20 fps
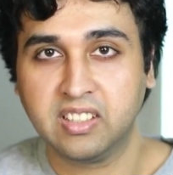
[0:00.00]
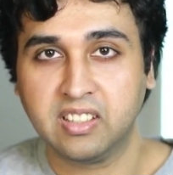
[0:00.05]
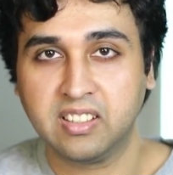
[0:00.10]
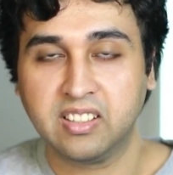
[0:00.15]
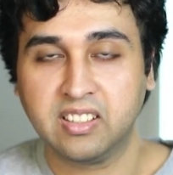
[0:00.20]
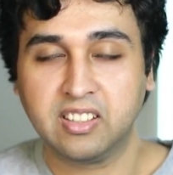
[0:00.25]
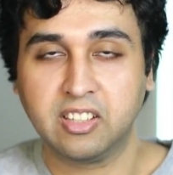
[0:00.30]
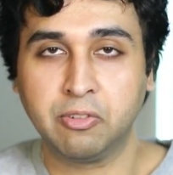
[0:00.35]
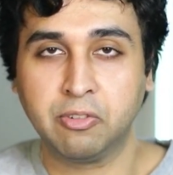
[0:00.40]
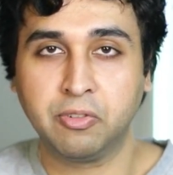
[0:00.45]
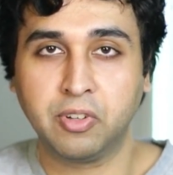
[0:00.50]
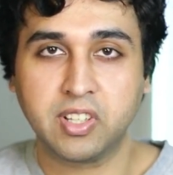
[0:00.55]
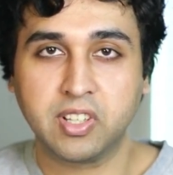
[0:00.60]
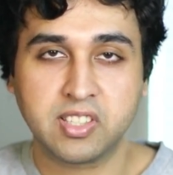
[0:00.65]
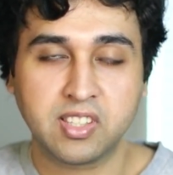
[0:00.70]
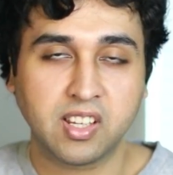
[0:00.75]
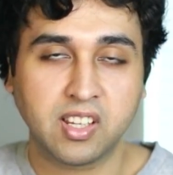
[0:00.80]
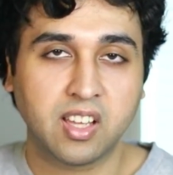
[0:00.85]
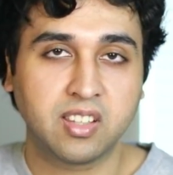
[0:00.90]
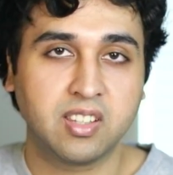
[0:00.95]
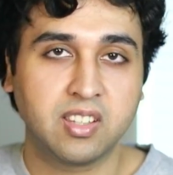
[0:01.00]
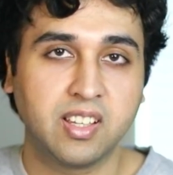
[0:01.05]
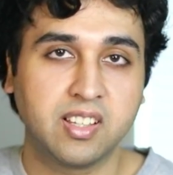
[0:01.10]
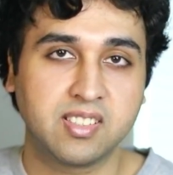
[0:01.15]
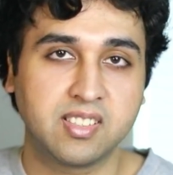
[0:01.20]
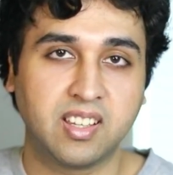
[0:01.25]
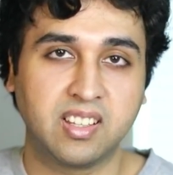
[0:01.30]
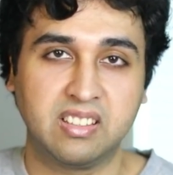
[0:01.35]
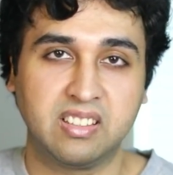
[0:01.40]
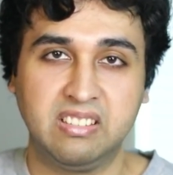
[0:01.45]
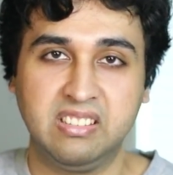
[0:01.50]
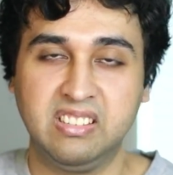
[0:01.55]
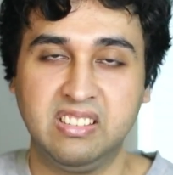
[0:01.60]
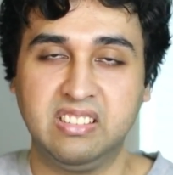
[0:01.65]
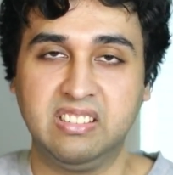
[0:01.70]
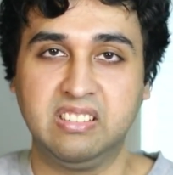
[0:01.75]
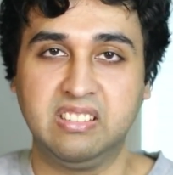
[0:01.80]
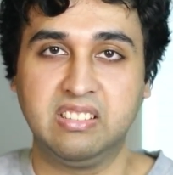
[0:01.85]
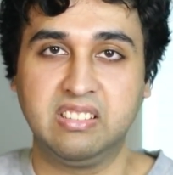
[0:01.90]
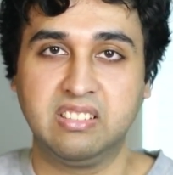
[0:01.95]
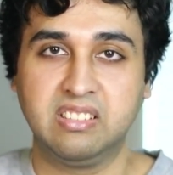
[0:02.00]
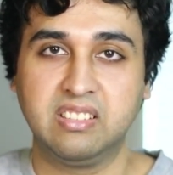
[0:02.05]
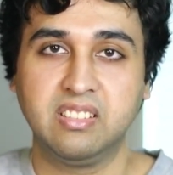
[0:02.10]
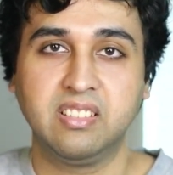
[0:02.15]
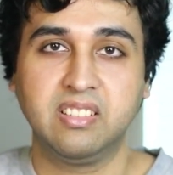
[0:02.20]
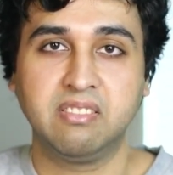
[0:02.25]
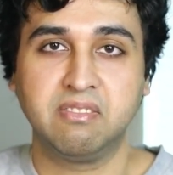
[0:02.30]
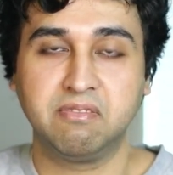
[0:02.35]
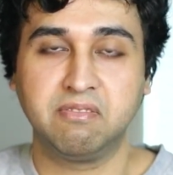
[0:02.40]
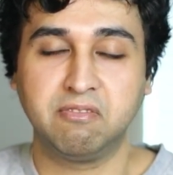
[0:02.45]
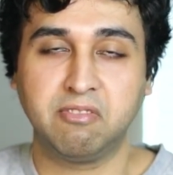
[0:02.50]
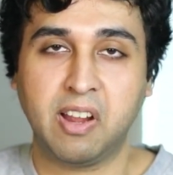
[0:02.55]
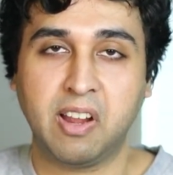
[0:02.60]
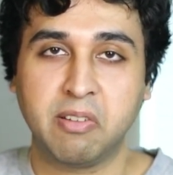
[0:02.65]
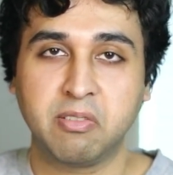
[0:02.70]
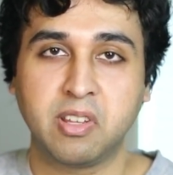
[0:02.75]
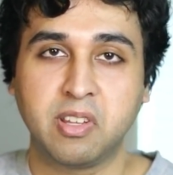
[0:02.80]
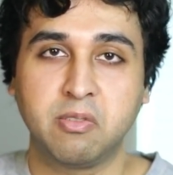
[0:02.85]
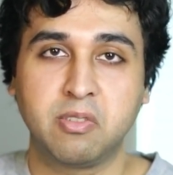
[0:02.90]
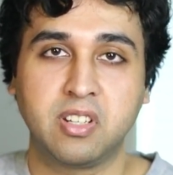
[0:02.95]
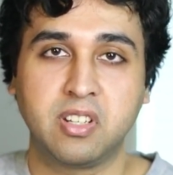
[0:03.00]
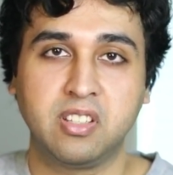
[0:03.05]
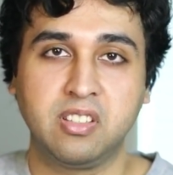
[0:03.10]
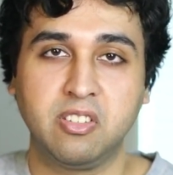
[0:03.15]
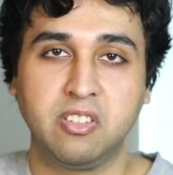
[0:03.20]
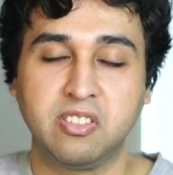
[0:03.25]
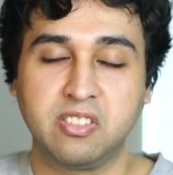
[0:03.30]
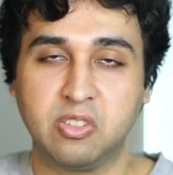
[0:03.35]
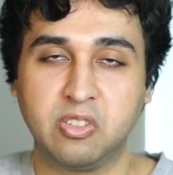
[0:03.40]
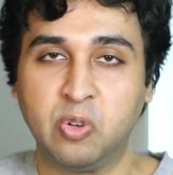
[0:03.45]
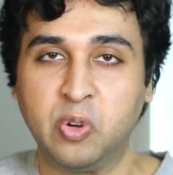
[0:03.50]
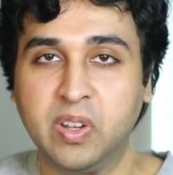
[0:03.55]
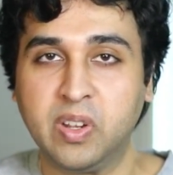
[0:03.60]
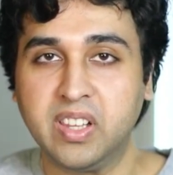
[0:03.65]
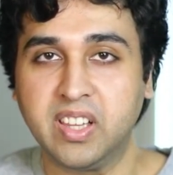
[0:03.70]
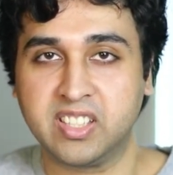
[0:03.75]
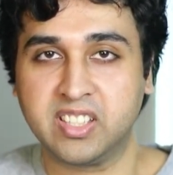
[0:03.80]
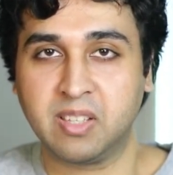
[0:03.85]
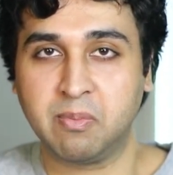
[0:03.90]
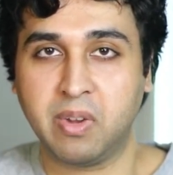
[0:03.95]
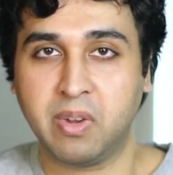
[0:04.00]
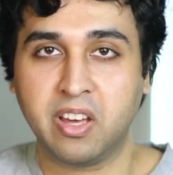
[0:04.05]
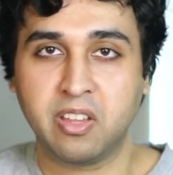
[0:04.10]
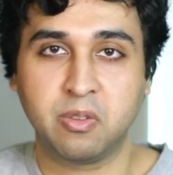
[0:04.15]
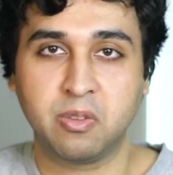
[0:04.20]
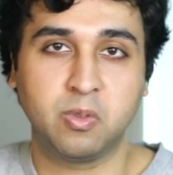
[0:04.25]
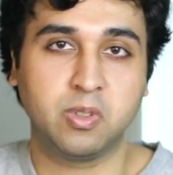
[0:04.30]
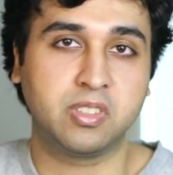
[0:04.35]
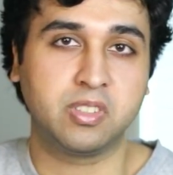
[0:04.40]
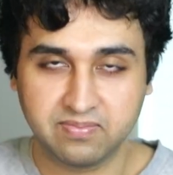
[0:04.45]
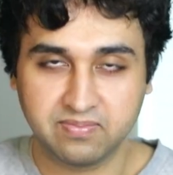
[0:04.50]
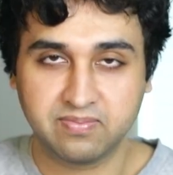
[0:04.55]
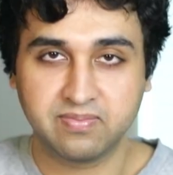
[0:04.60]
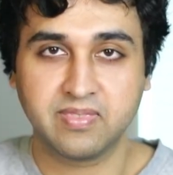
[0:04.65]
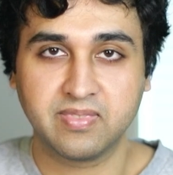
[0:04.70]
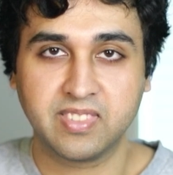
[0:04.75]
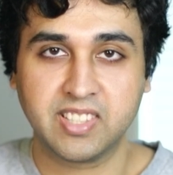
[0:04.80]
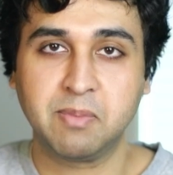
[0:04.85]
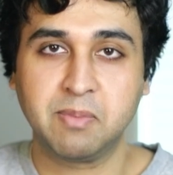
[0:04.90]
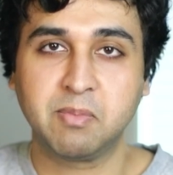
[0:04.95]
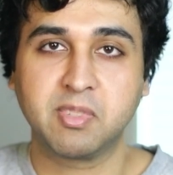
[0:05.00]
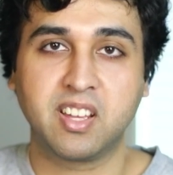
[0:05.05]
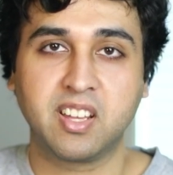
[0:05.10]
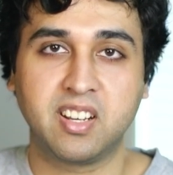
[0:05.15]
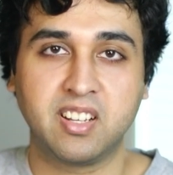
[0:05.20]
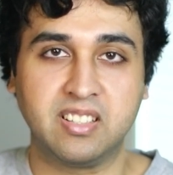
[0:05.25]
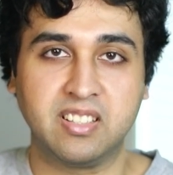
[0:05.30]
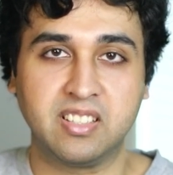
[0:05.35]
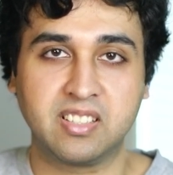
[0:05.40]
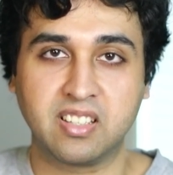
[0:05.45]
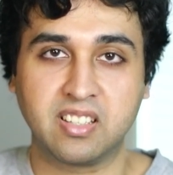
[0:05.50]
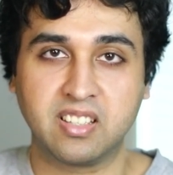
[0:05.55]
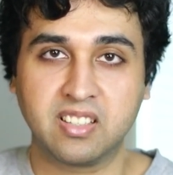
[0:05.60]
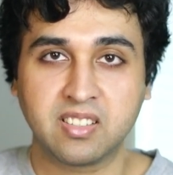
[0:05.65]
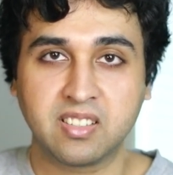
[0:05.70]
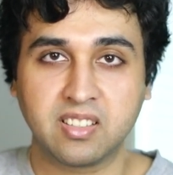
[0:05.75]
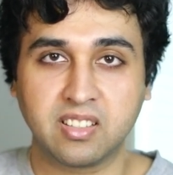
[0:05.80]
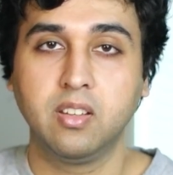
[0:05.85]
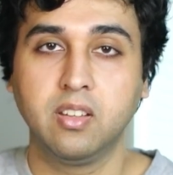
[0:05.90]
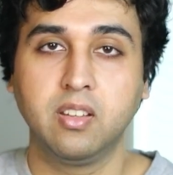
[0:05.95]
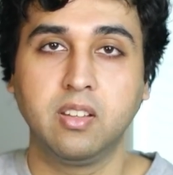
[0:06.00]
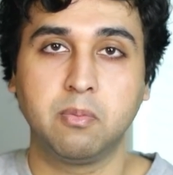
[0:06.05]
the first thing I think is like, ew, why would I want to use oil as a mouthwash? It seems kind of disgusting.